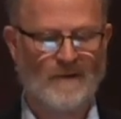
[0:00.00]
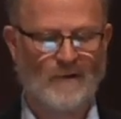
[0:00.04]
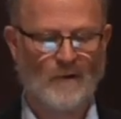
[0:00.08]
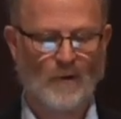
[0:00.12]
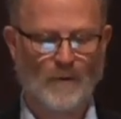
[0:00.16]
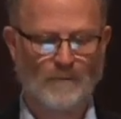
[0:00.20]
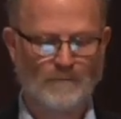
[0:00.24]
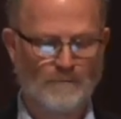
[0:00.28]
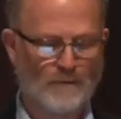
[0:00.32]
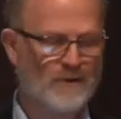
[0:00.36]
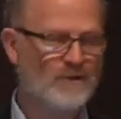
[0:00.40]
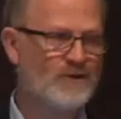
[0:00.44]

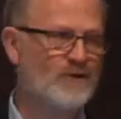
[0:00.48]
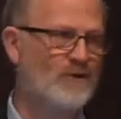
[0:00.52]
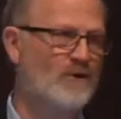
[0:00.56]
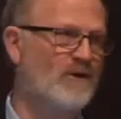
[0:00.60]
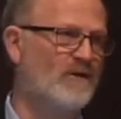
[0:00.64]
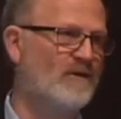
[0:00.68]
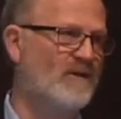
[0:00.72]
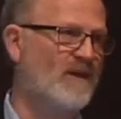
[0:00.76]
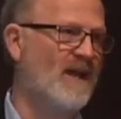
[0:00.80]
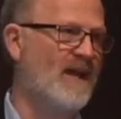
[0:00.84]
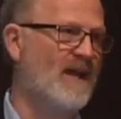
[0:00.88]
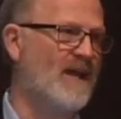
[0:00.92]
or butchered
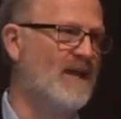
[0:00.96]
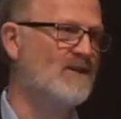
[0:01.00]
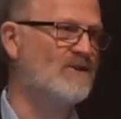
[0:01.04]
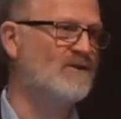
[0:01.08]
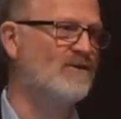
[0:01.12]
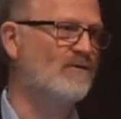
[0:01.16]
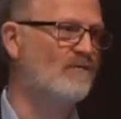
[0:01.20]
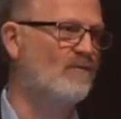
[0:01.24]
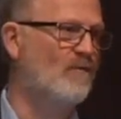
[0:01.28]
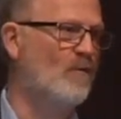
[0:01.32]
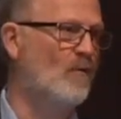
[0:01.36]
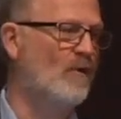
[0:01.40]
at the hands
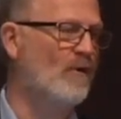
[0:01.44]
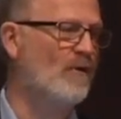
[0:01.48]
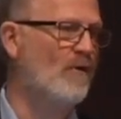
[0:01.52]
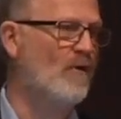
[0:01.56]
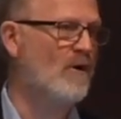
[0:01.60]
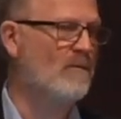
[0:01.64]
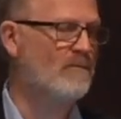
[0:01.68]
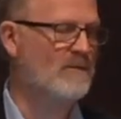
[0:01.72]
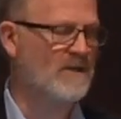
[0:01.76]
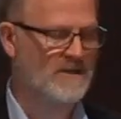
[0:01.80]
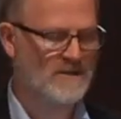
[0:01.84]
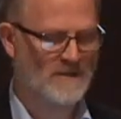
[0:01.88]
of foreign
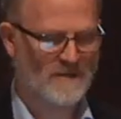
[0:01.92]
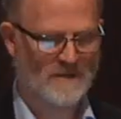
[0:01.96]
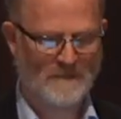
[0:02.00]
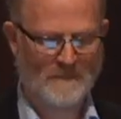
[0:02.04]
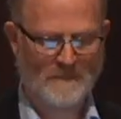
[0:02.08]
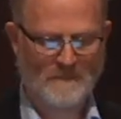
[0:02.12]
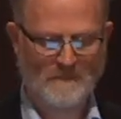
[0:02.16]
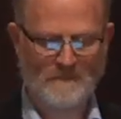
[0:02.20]
armies.